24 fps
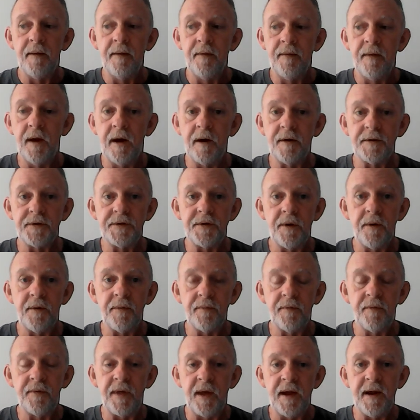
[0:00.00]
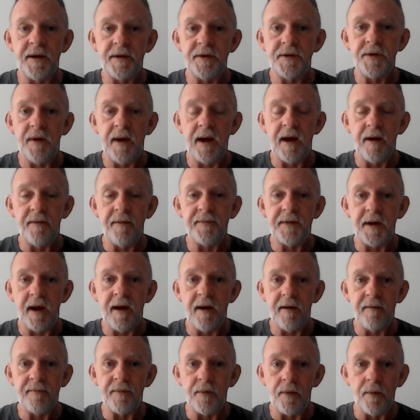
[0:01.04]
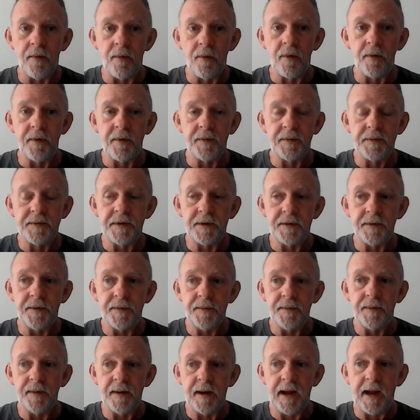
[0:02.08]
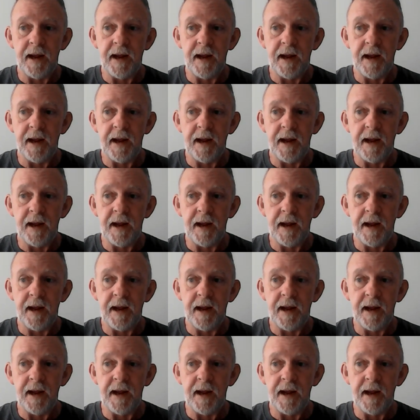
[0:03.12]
there are certain things you have to have order to,